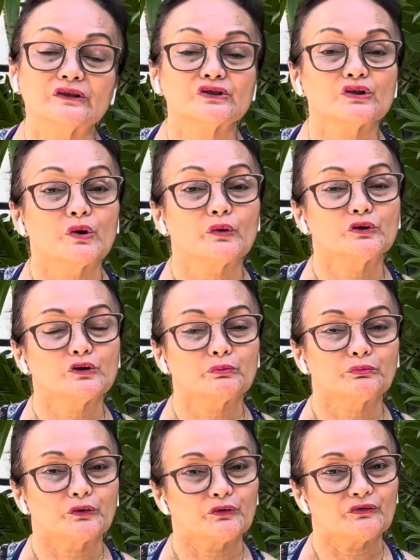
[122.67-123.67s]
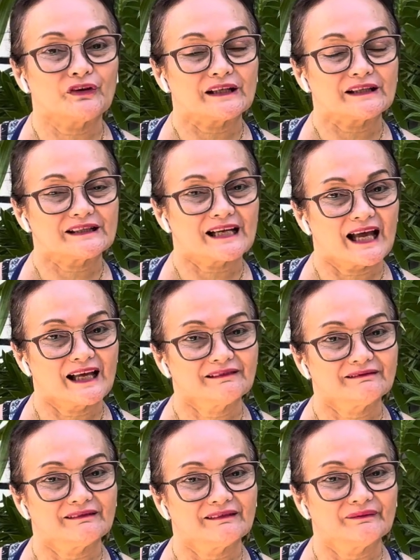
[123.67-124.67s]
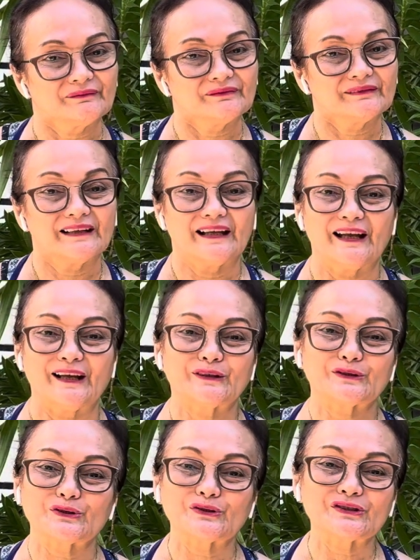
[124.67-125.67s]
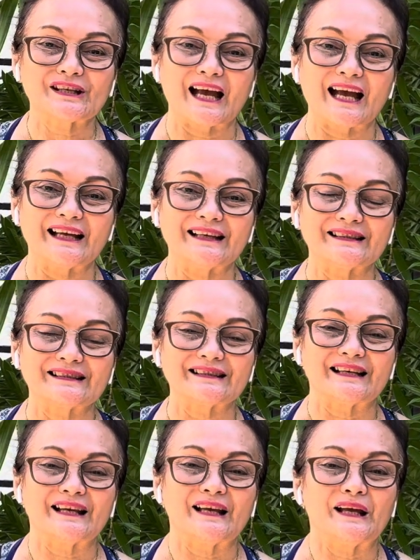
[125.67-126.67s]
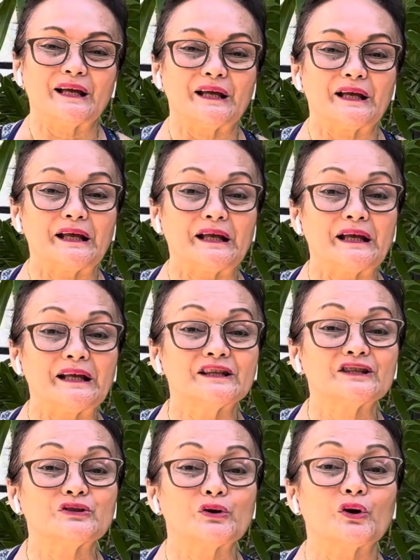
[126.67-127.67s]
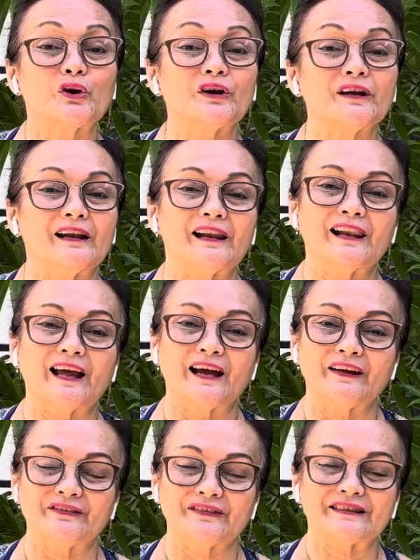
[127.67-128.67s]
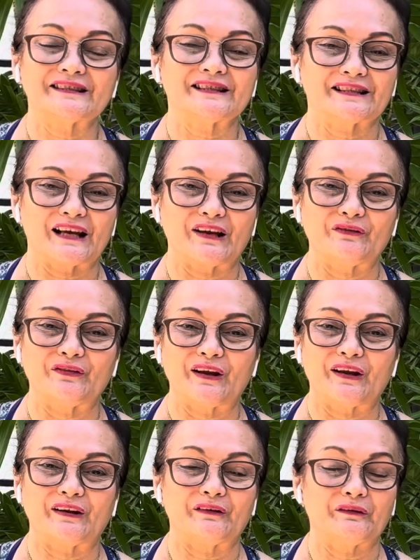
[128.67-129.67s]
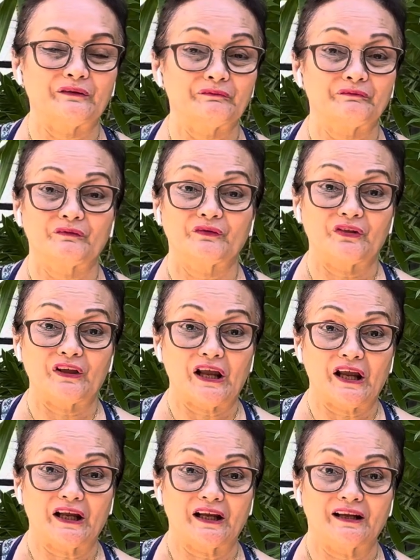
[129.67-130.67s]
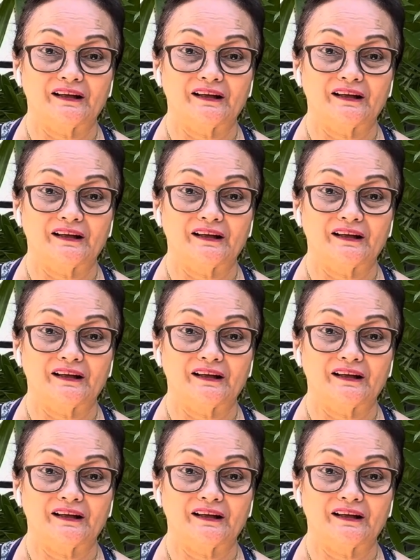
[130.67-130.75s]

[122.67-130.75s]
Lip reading: So to prevent that, exercise is your life-saving thing.